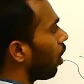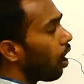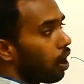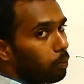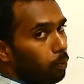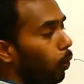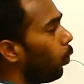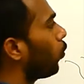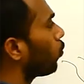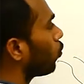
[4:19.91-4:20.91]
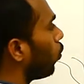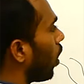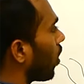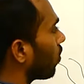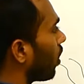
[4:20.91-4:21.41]
are moves
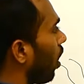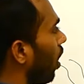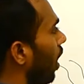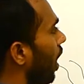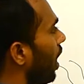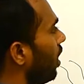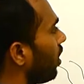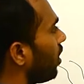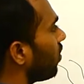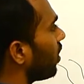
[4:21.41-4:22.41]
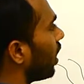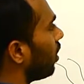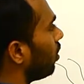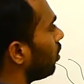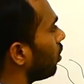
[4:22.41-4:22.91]
towards the n
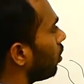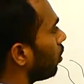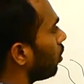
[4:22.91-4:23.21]
region.